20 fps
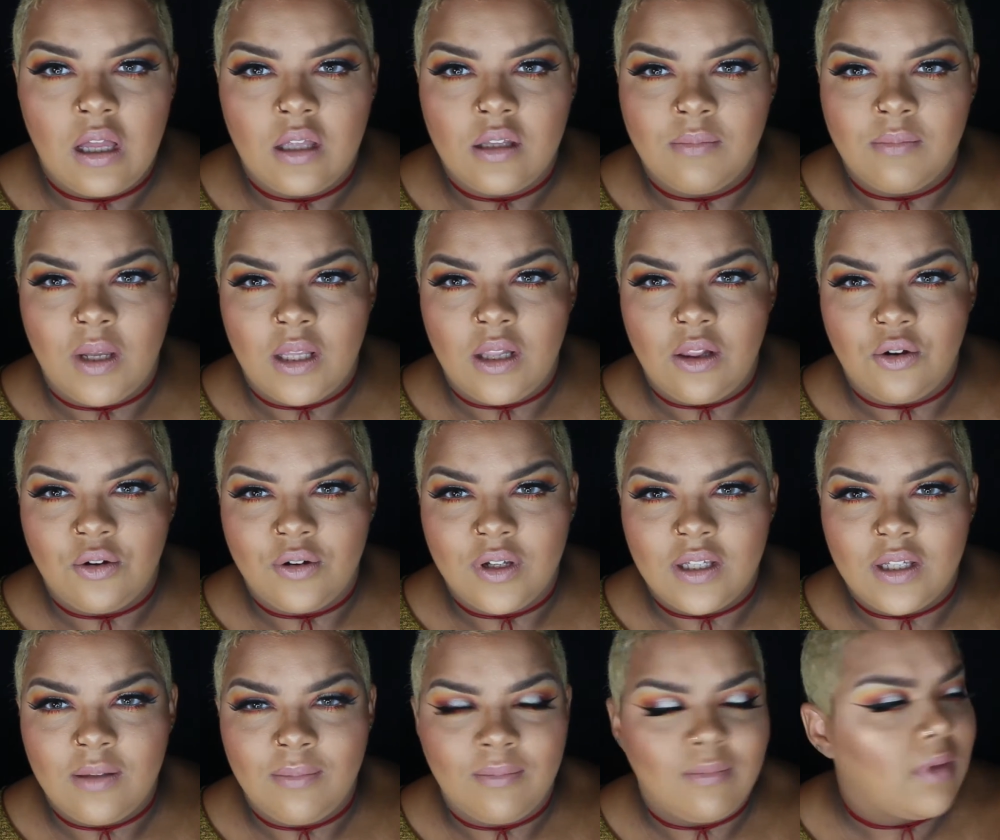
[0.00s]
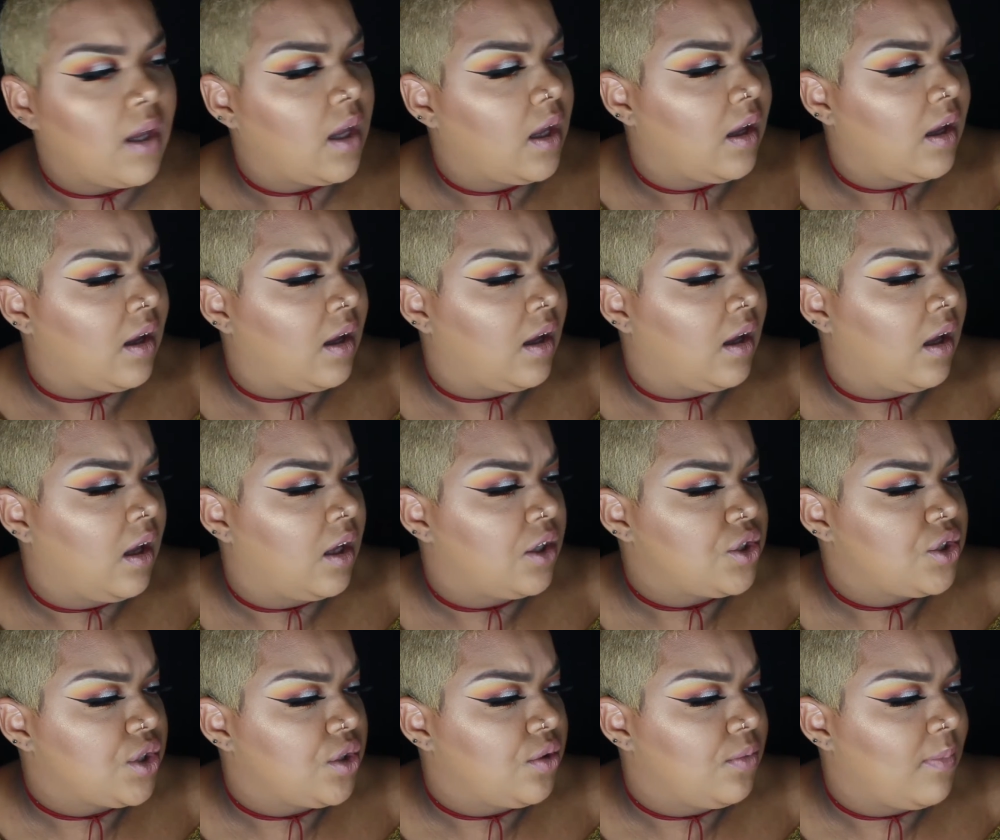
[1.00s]
My L'Oreal
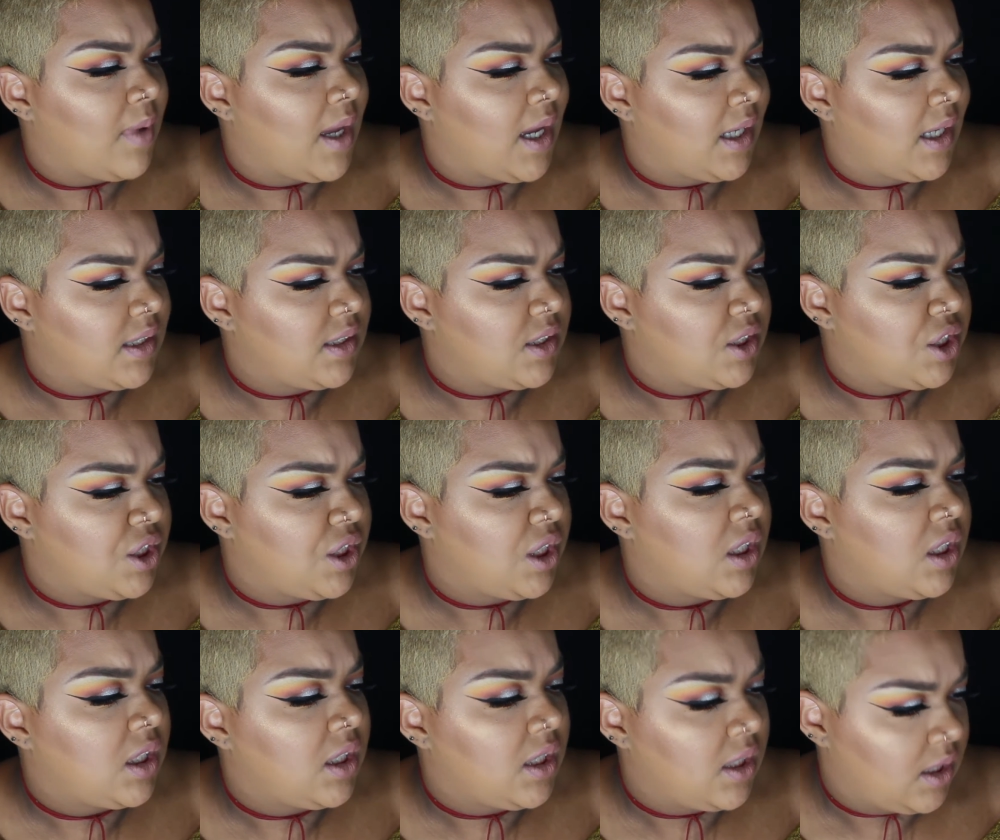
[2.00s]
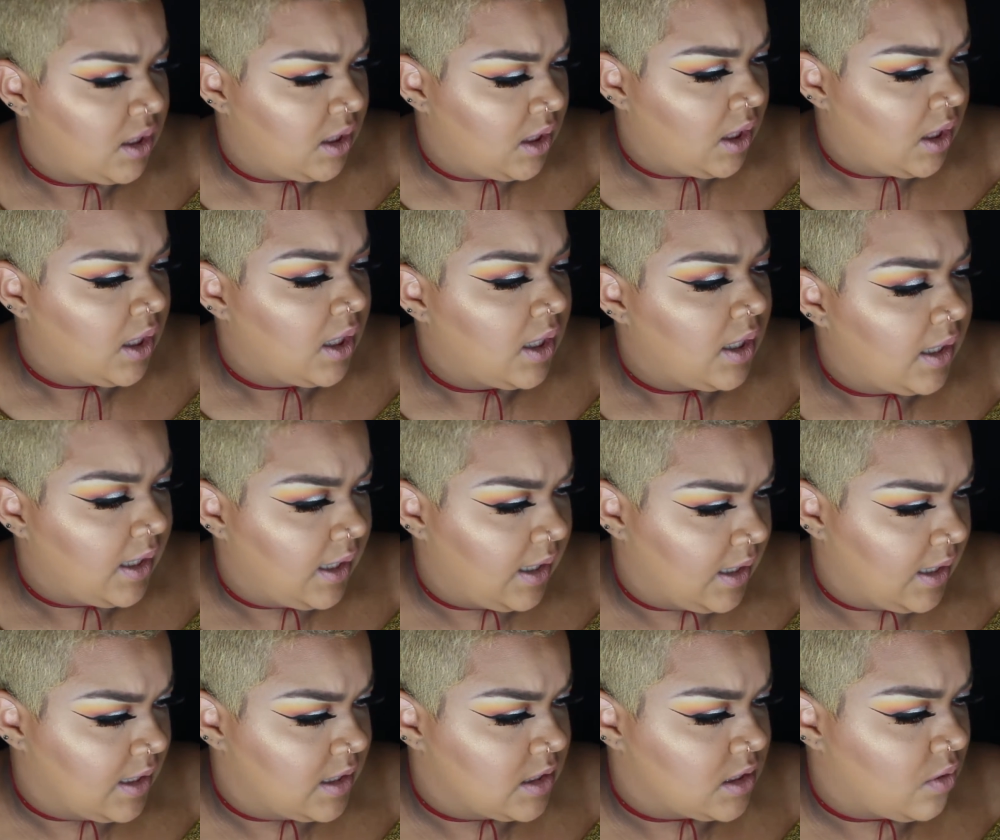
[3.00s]
True Match
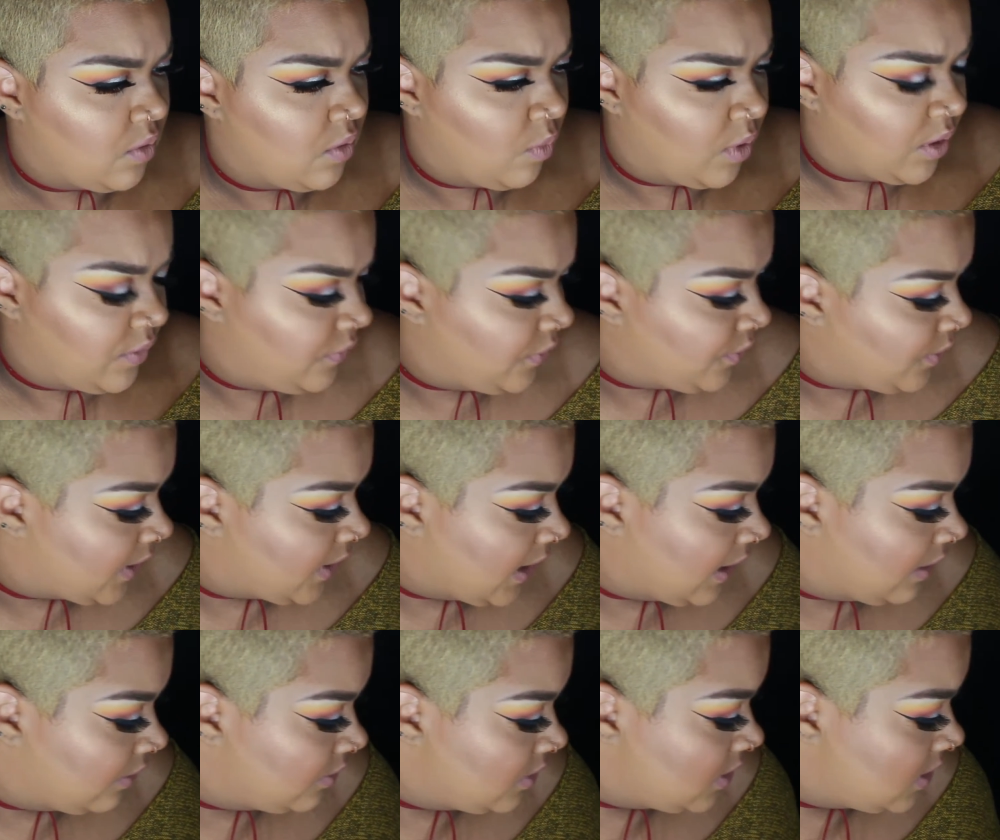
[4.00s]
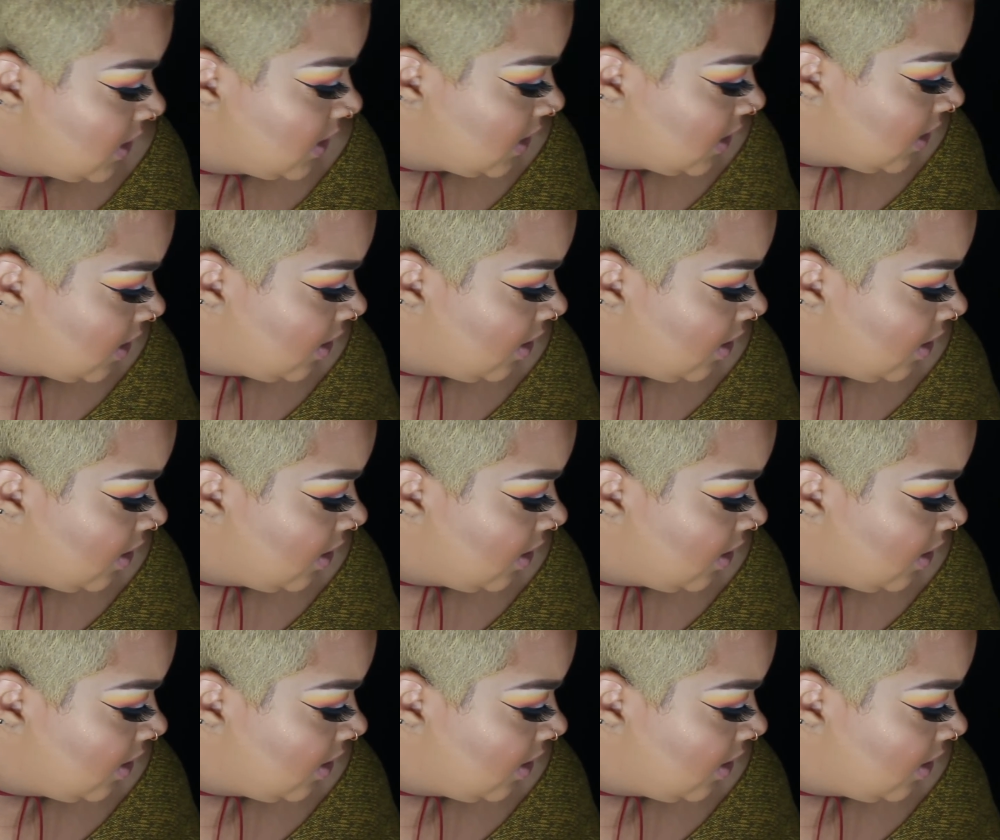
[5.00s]
is 1 fluid ounce.